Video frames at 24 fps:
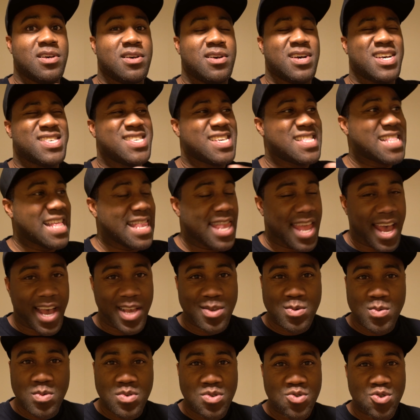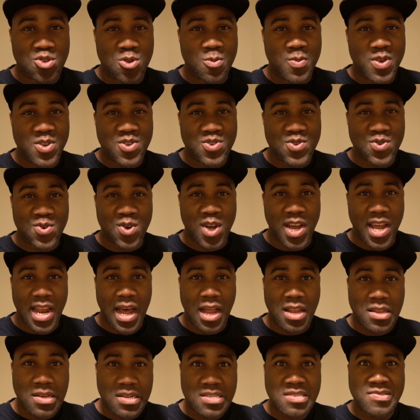I said the last one was gonna be short, and I
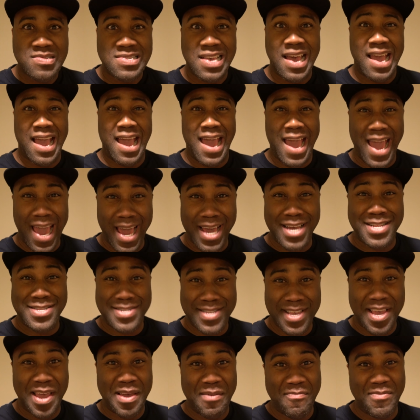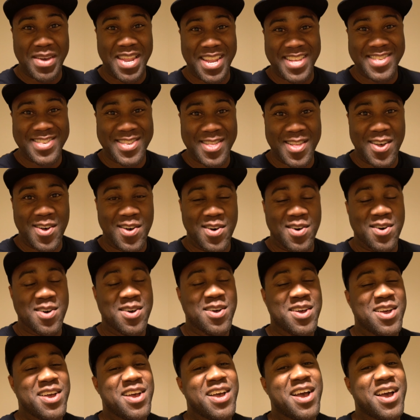looked, it was like 18 minutes long.